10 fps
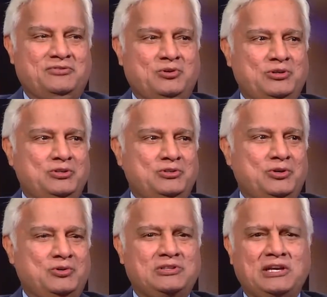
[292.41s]
or you
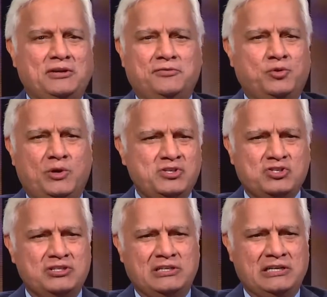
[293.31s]
don't think of
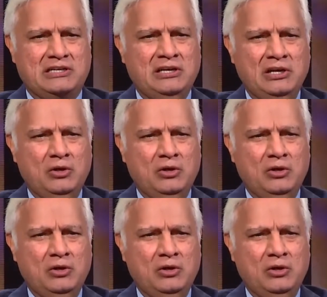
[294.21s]
questioning